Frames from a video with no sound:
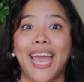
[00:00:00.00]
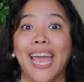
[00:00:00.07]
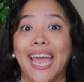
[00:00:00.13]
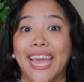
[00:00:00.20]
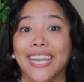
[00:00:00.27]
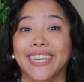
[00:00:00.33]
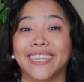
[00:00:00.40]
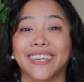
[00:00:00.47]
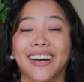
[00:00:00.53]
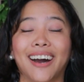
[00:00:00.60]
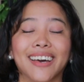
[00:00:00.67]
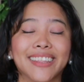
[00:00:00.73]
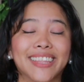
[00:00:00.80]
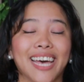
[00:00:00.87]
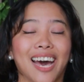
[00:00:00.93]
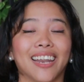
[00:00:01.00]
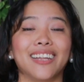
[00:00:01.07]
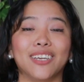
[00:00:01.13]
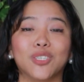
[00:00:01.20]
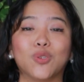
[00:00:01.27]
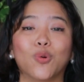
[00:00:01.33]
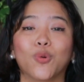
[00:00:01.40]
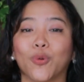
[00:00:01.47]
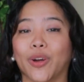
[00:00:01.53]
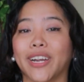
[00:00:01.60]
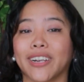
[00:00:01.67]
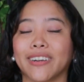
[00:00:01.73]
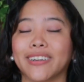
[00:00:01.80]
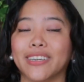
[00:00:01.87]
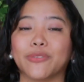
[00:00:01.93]
And that is
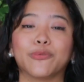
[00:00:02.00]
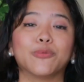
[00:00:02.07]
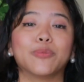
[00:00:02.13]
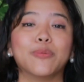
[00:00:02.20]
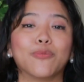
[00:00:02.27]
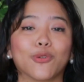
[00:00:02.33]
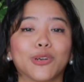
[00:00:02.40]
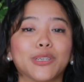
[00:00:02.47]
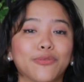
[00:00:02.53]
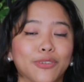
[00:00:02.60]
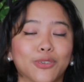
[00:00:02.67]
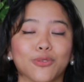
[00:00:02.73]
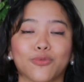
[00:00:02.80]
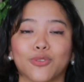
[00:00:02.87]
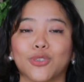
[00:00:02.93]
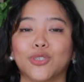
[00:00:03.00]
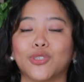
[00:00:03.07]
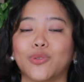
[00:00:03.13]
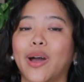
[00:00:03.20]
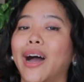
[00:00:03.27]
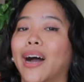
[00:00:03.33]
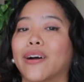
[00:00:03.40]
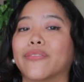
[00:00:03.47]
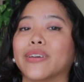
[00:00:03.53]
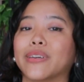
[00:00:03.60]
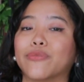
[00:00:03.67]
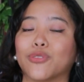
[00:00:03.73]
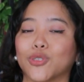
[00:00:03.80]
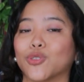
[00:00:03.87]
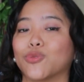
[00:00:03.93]
where it will be more difficult for you to have
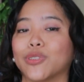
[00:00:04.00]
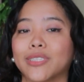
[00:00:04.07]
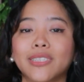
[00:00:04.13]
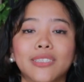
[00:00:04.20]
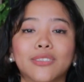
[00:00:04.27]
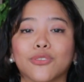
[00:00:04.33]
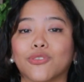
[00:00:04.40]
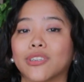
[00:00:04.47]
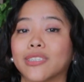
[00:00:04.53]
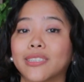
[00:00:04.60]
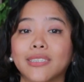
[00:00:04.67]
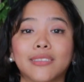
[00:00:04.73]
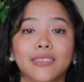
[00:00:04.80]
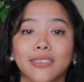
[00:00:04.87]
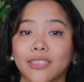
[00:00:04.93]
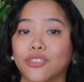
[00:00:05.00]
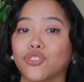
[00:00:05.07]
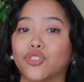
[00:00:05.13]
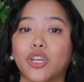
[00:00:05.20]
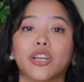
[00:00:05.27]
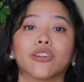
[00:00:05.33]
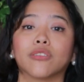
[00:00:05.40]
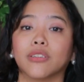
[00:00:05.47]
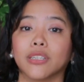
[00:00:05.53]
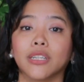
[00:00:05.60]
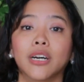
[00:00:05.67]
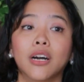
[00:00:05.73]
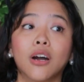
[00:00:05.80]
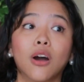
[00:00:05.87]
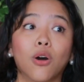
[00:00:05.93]
a virtual assistant or assistant in general,
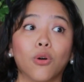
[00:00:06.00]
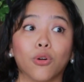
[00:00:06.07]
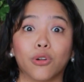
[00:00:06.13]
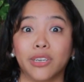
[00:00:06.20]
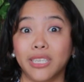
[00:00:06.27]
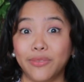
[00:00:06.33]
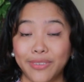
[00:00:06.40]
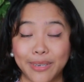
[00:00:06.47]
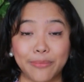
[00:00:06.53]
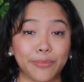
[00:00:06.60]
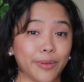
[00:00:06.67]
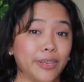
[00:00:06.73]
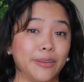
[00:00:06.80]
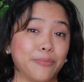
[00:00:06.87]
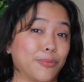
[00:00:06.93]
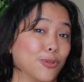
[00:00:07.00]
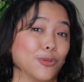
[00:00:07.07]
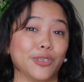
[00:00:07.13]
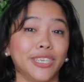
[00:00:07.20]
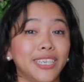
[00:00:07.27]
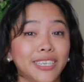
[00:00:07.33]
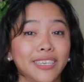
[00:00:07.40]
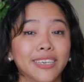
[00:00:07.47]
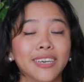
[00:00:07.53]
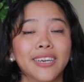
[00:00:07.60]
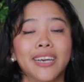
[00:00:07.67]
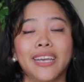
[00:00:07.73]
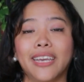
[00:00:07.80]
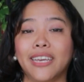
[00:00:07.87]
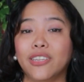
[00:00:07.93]
or even an employee
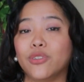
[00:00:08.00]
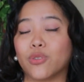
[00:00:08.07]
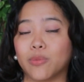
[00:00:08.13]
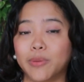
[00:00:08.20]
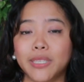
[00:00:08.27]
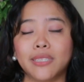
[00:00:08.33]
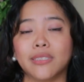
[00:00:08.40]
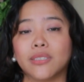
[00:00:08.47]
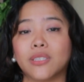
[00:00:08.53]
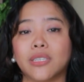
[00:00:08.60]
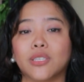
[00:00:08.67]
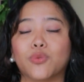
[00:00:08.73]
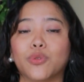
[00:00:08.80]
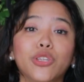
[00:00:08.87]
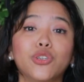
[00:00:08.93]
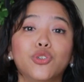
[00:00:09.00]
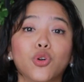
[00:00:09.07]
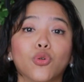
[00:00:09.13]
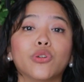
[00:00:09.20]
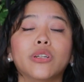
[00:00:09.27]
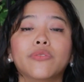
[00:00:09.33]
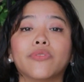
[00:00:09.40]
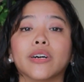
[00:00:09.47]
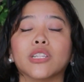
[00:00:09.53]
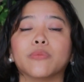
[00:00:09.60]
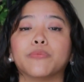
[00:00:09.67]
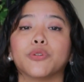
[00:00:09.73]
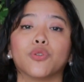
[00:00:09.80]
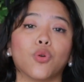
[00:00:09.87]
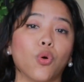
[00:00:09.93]
in your business, is when you don't
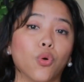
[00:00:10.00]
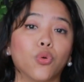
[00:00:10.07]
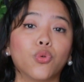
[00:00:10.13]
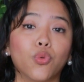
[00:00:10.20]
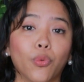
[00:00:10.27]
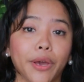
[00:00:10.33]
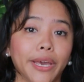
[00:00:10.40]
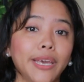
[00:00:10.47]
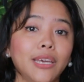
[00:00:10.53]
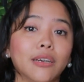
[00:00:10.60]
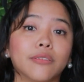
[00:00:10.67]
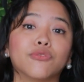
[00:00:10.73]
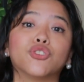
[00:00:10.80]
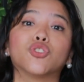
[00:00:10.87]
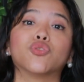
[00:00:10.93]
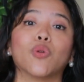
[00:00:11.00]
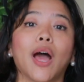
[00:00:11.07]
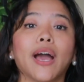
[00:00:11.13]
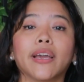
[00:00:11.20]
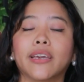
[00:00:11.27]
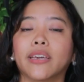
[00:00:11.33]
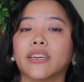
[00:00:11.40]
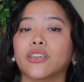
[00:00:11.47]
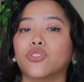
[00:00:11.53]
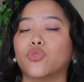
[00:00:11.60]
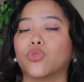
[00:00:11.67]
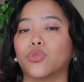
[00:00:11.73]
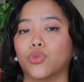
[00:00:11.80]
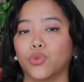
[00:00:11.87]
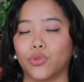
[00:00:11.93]
develop your own way of tracking
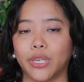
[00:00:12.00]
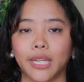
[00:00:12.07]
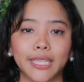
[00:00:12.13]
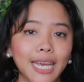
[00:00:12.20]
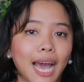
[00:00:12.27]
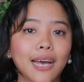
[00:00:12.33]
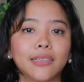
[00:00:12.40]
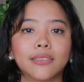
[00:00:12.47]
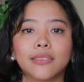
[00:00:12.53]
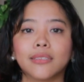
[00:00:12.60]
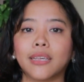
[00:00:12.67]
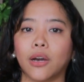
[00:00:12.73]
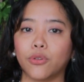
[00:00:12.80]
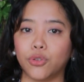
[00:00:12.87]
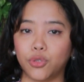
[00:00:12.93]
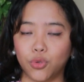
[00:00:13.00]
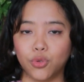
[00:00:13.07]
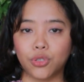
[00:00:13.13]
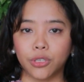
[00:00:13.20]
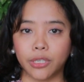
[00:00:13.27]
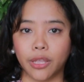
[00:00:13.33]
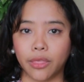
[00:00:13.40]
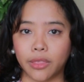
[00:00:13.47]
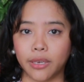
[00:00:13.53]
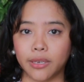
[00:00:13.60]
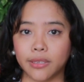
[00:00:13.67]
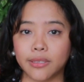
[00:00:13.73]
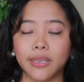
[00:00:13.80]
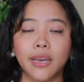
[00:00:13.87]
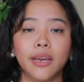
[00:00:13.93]
your own tasks, how you do certain
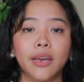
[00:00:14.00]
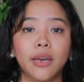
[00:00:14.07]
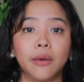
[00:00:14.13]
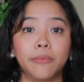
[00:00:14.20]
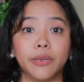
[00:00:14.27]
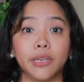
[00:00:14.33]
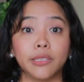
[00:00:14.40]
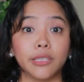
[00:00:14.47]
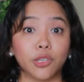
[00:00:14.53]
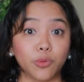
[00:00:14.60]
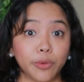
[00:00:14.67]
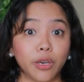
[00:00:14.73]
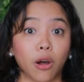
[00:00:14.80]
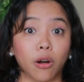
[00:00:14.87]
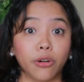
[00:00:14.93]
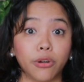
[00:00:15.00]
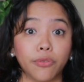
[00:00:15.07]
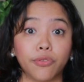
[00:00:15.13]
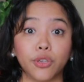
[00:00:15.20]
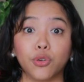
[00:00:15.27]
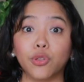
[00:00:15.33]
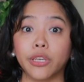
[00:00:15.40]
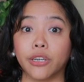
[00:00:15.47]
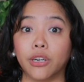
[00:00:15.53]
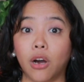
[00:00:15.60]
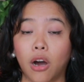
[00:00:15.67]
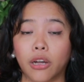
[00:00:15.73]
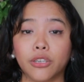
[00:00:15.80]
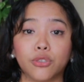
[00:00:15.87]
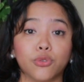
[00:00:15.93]
things, because it'll be harder for you later
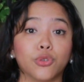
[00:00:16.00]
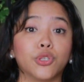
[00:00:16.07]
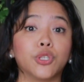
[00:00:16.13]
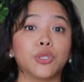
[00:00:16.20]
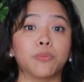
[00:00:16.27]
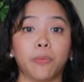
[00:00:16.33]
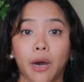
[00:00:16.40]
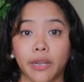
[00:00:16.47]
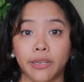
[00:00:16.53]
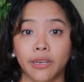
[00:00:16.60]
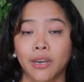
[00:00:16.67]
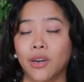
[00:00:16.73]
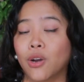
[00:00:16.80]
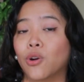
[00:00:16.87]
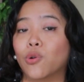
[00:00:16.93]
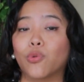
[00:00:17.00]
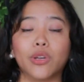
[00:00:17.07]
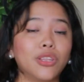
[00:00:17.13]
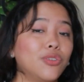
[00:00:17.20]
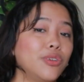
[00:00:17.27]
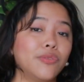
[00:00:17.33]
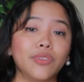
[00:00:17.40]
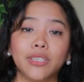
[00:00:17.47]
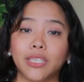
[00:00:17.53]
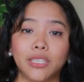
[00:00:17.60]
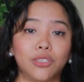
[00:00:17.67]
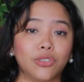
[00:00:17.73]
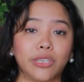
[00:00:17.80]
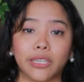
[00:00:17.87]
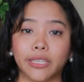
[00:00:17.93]
on to spot what do you even
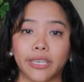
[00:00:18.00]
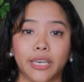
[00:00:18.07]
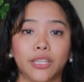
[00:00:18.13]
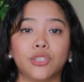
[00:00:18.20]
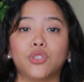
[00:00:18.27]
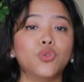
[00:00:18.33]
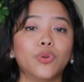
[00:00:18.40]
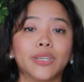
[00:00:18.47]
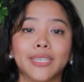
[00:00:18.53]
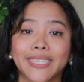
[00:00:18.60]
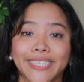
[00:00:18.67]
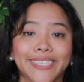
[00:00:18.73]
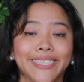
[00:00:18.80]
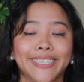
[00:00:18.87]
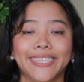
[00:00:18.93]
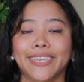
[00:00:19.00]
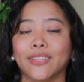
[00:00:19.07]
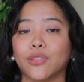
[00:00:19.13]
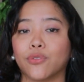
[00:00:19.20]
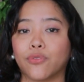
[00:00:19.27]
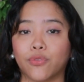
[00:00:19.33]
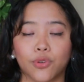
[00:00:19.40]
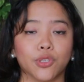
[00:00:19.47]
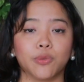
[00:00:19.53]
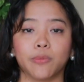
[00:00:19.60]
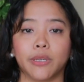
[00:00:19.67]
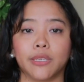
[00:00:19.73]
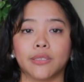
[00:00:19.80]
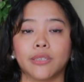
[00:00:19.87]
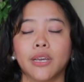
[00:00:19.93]
need to delegate to an assistant in the first
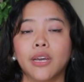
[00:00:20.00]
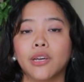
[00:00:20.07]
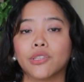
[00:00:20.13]
place.